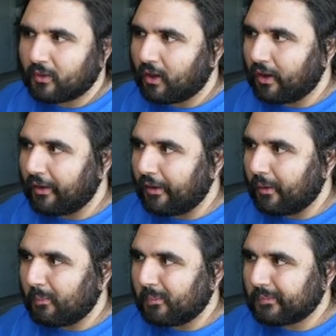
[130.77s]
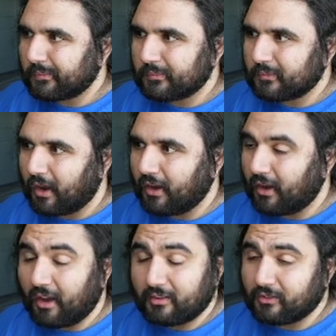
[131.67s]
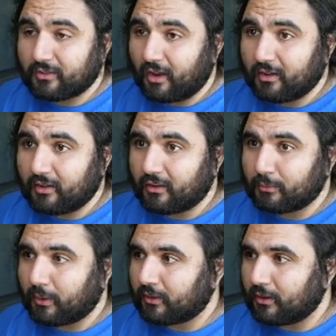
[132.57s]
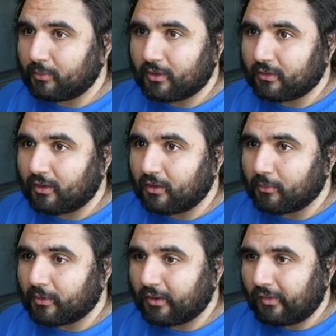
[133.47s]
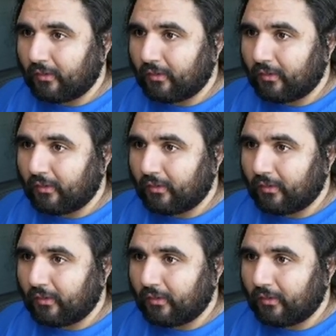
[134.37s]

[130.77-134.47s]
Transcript: I didn't expect anybody to tell anybody.